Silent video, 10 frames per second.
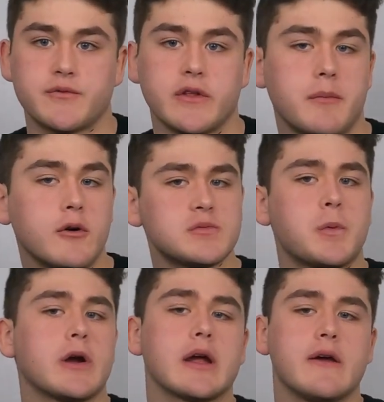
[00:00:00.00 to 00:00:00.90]
For the most
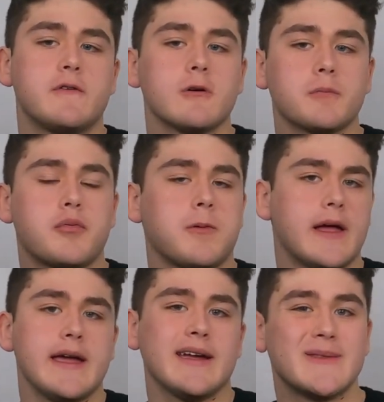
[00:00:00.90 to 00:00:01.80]
part, if you're
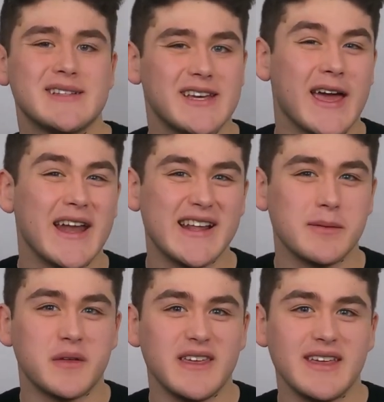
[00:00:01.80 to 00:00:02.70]
playing in the
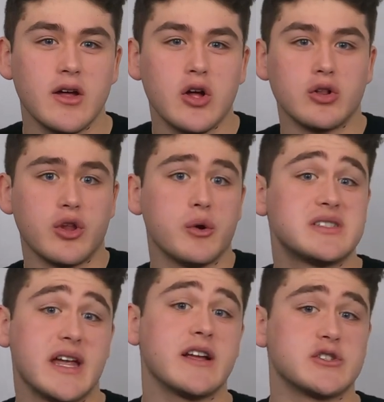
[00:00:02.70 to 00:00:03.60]
1080p low
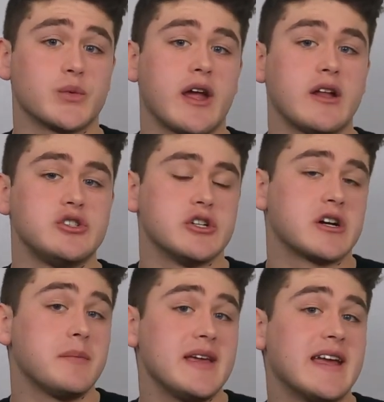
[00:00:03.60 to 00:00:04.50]
settings range, you're
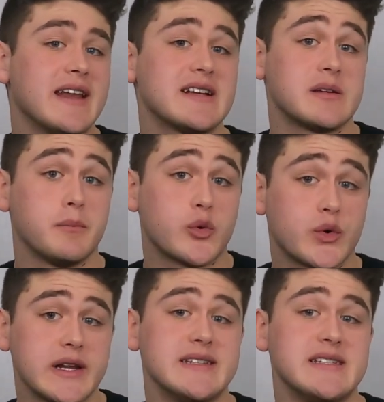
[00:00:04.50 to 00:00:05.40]
going to be getting some
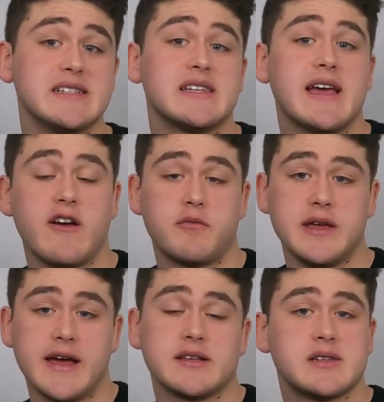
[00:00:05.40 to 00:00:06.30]
pretty decent
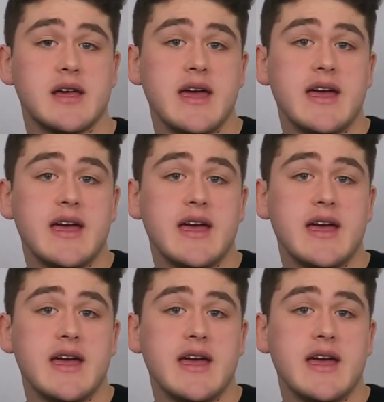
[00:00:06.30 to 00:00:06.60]
FPS.